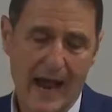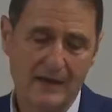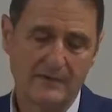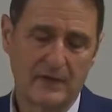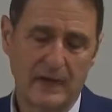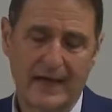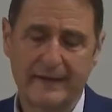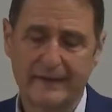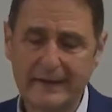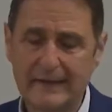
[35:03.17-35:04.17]
Advil and
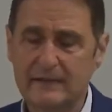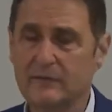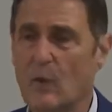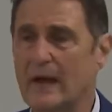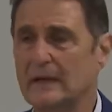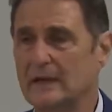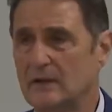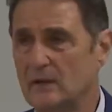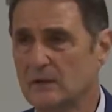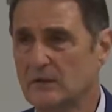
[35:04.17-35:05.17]
Aleve, widely
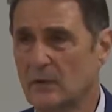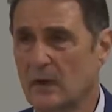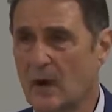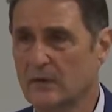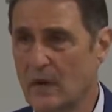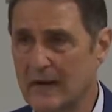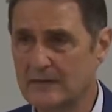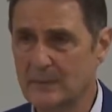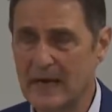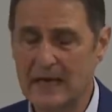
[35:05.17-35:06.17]
used for
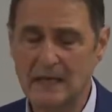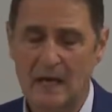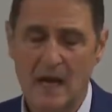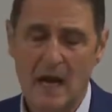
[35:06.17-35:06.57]
arthritis pain,